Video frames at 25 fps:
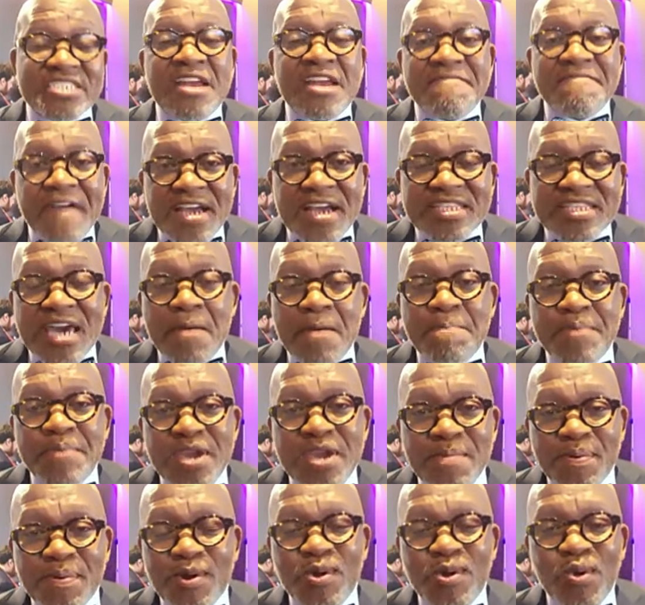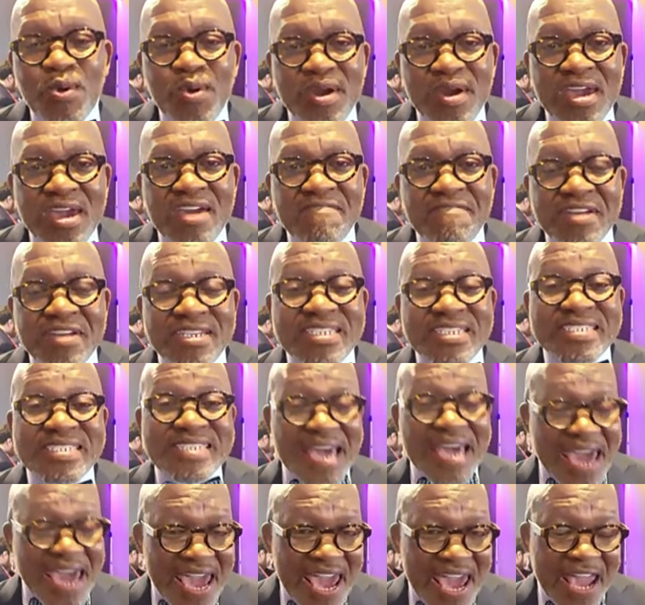In fact, there are people who even
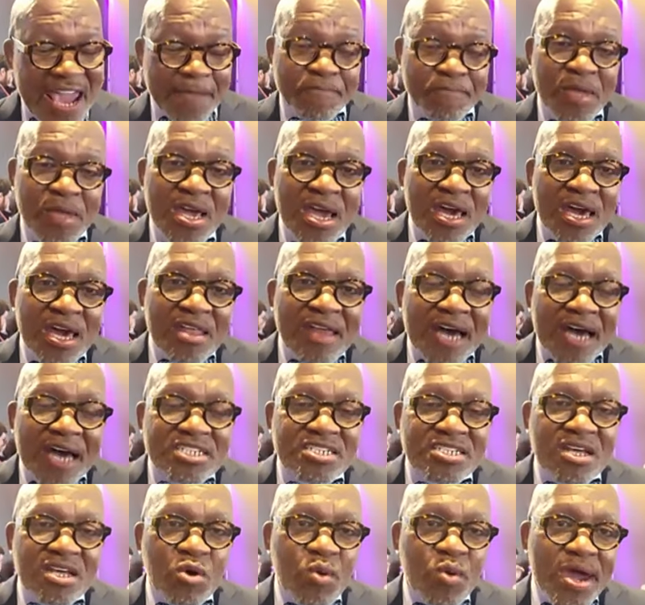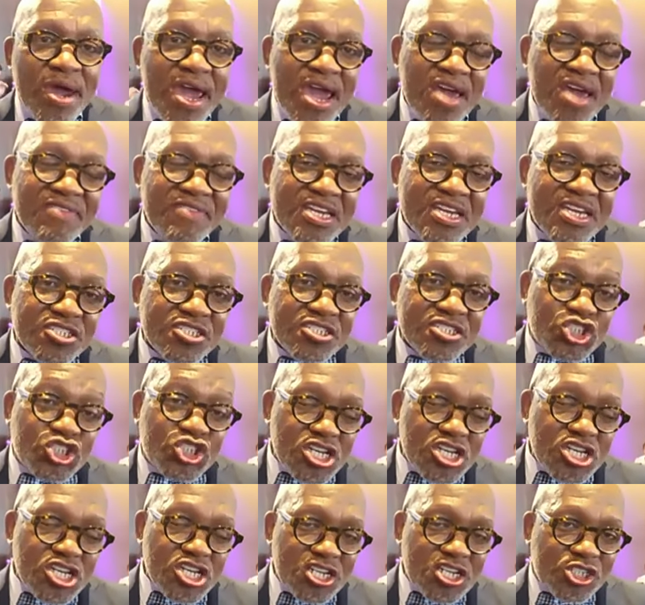say that the way the
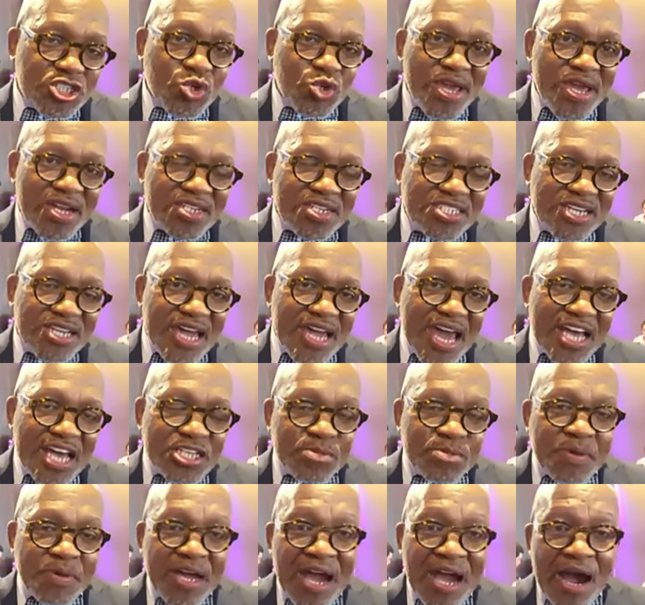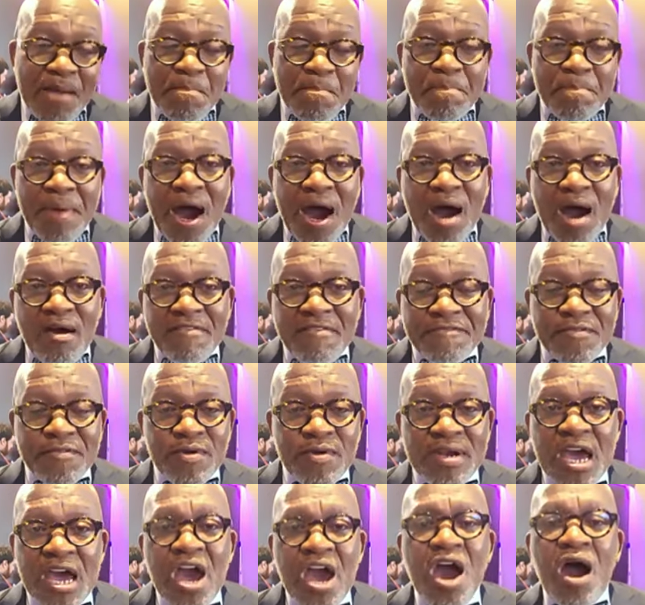G20 has become
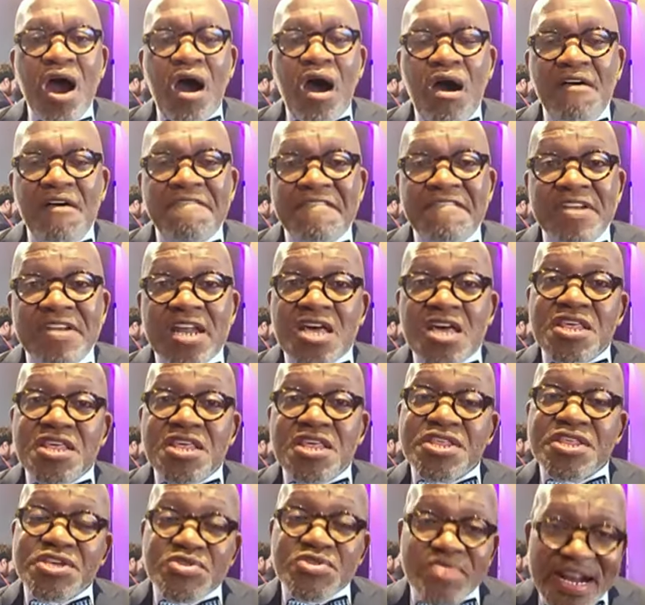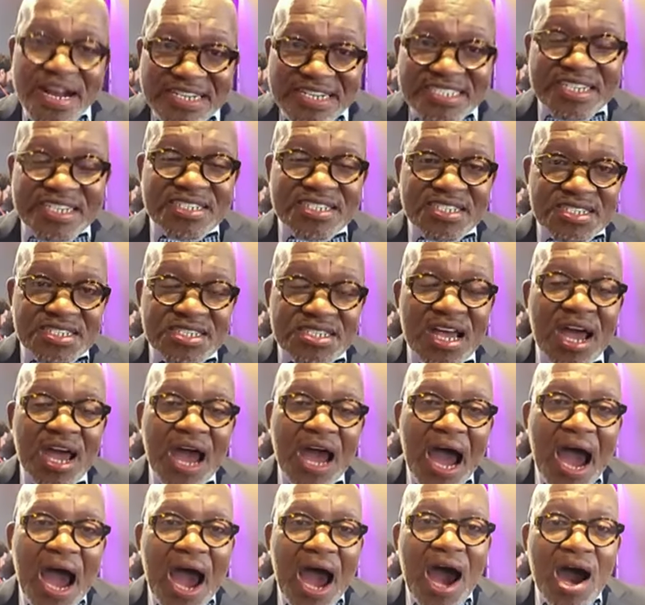powerful often threatens
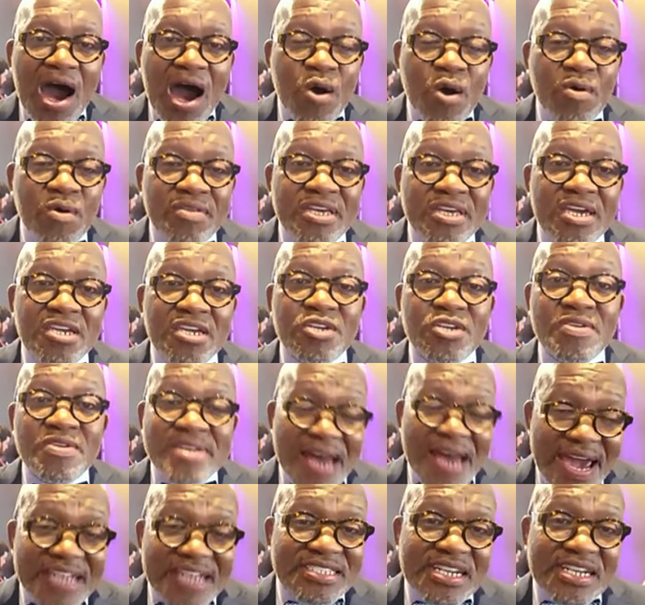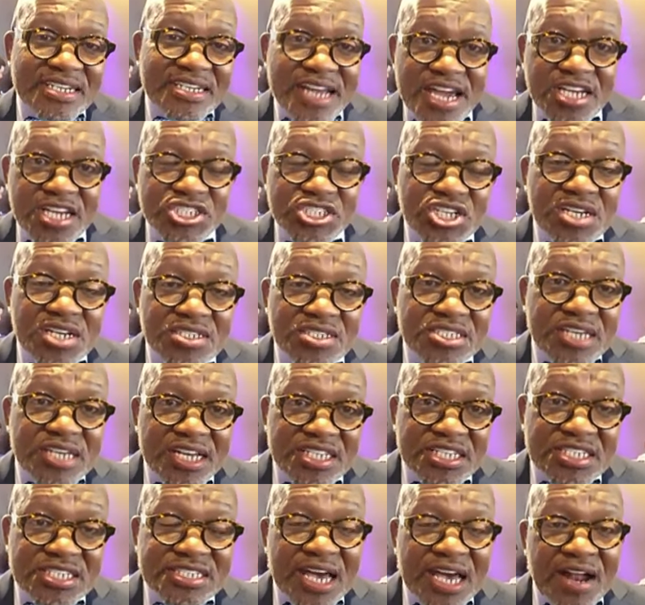how the United Nations
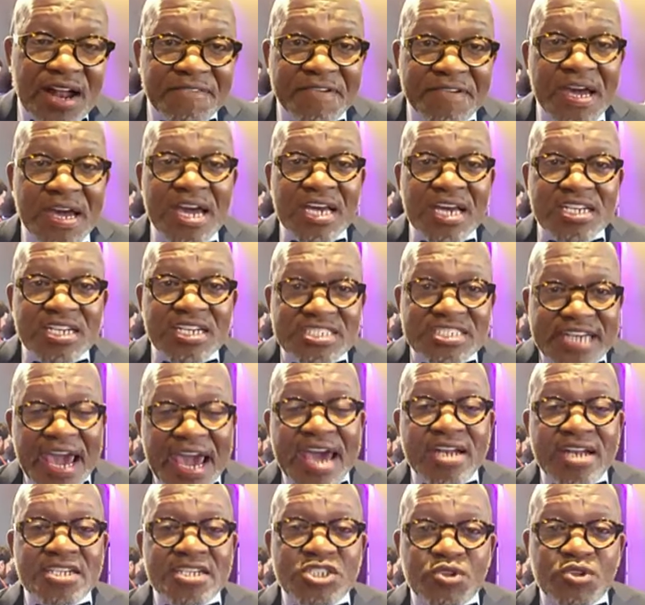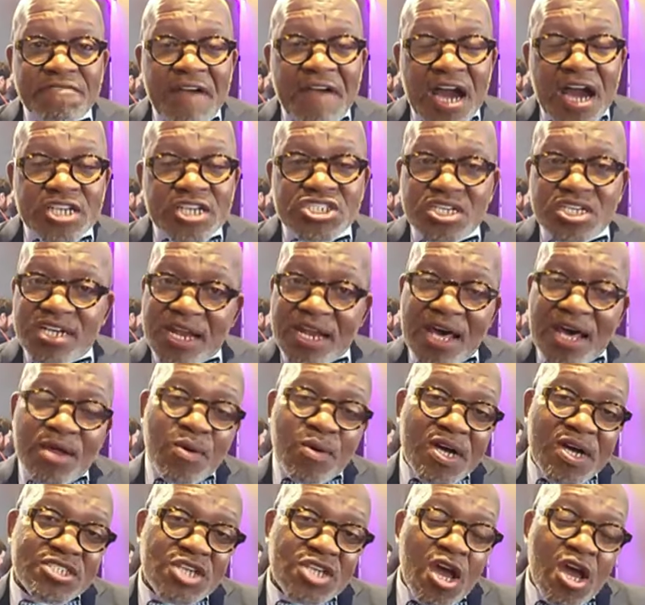itself tends to function. In other
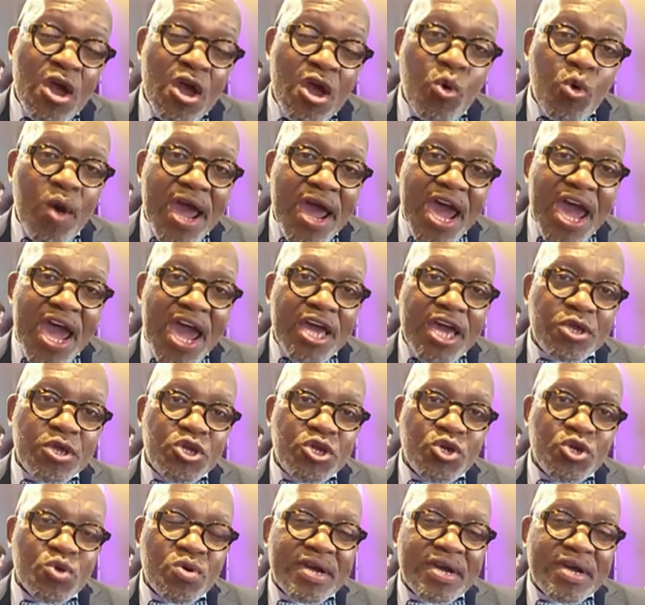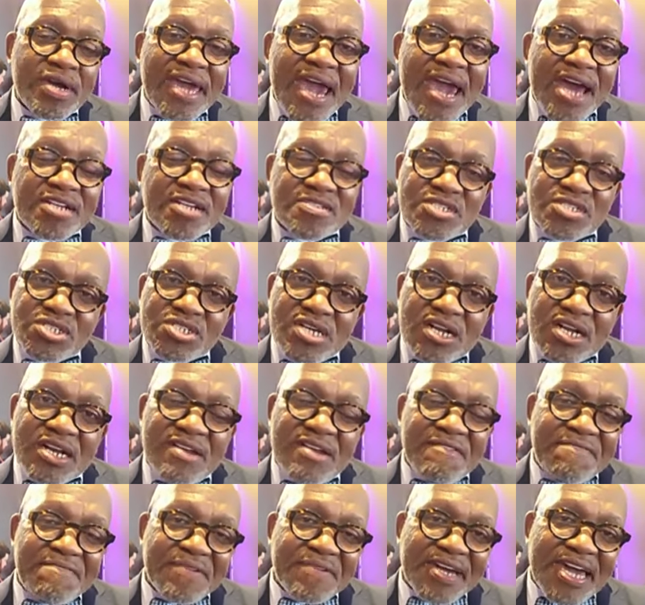words, where you get
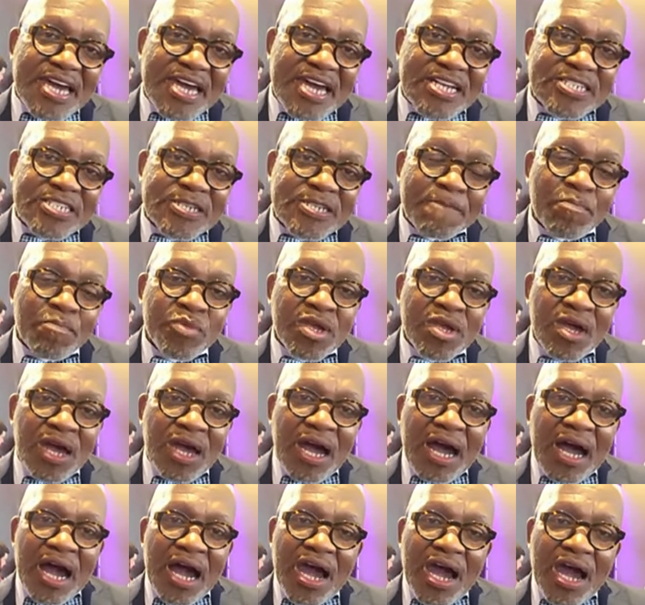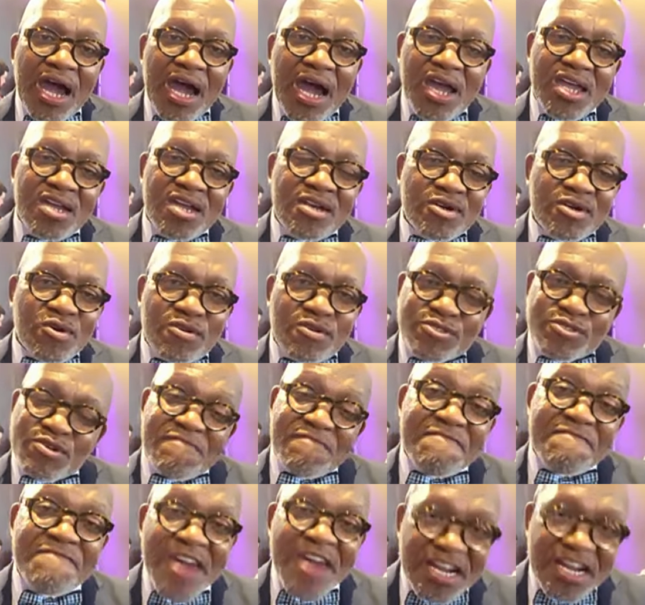significant uh, inroads
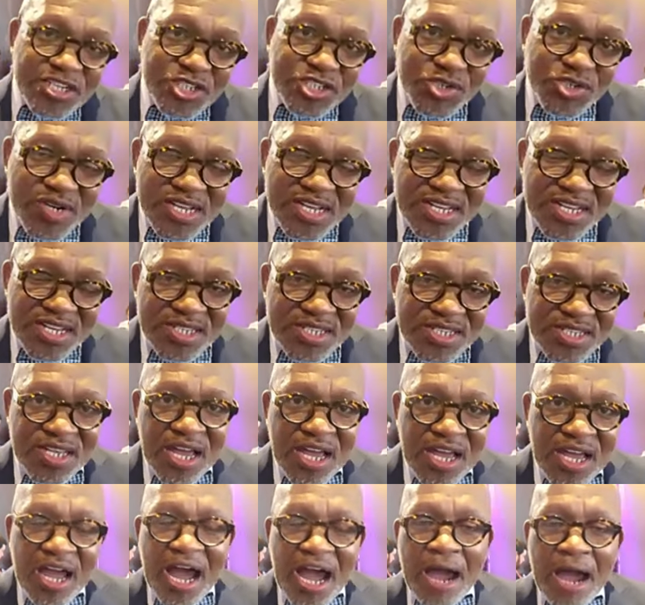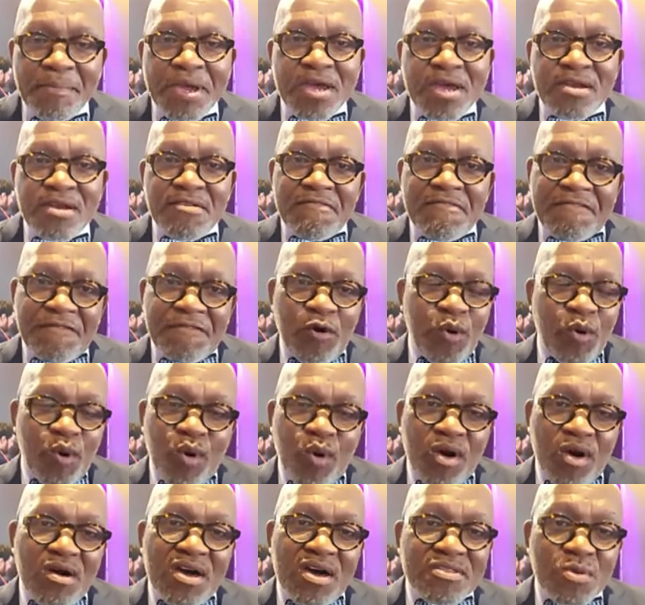or victories I mean,
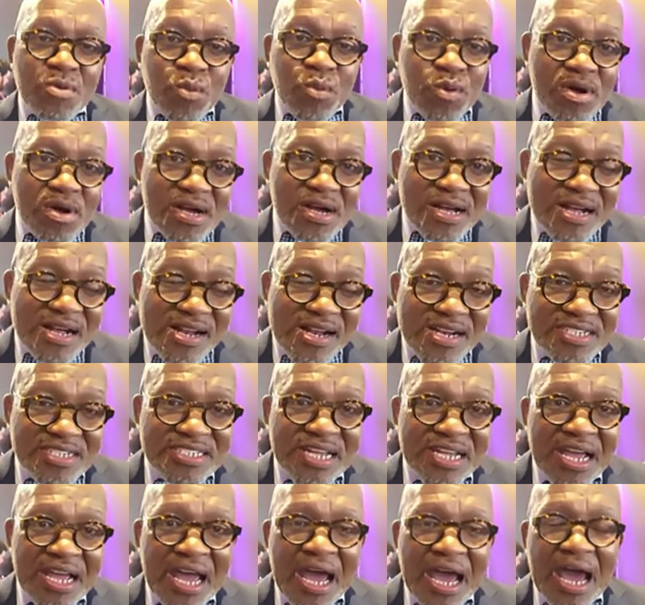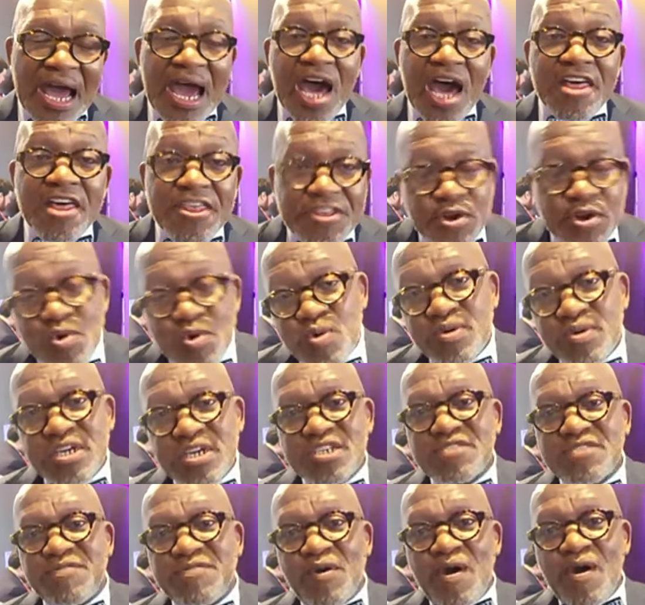for the world uh, through
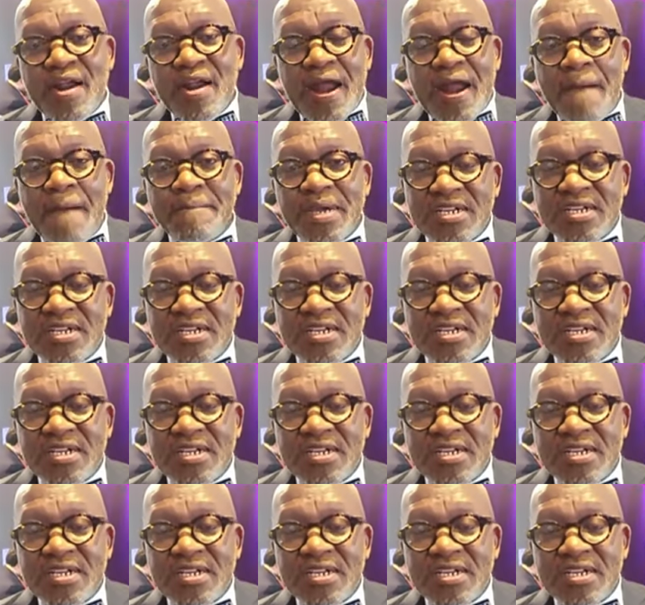this forum